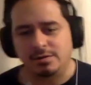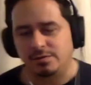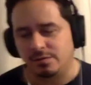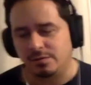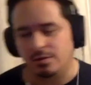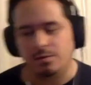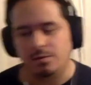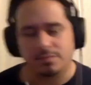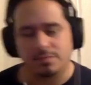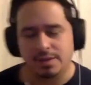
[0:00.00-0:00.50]

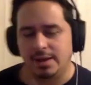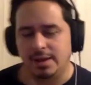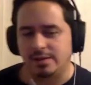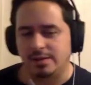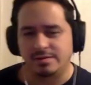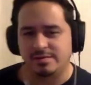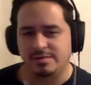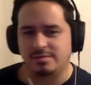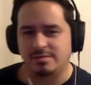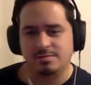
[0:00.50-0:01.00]
So yeah,
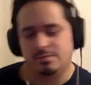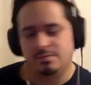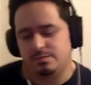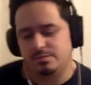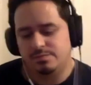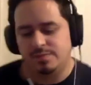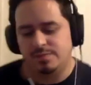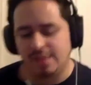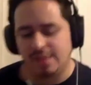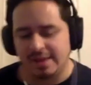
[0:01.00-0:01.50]
just
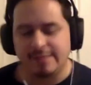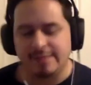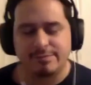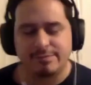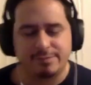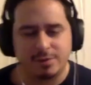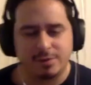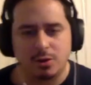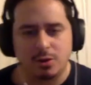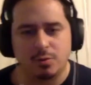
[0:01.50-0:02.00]
let it
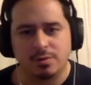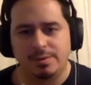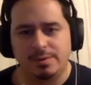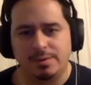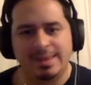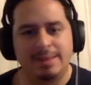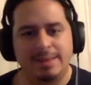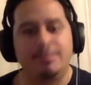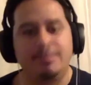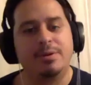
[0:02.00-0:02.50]
flow and
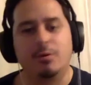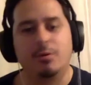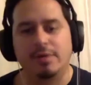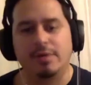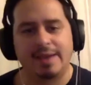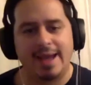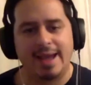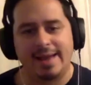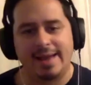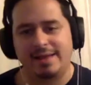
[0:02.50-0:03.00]
let it be
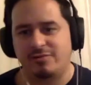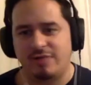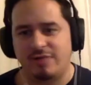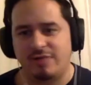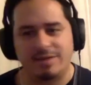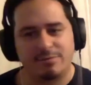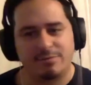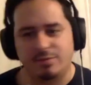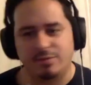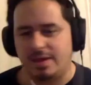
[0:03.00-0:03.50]
organic.
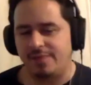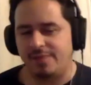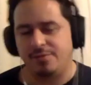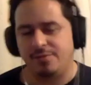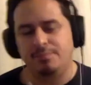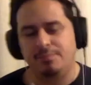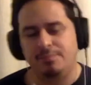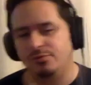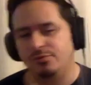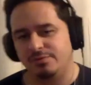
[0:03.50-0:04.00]
Try for that. The
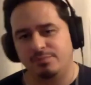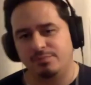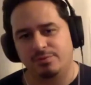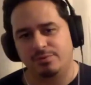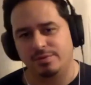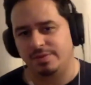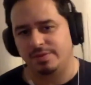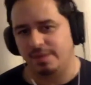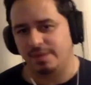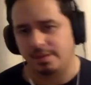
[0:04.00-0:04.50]
most
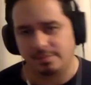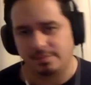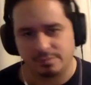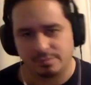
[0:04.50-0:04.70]
important thing.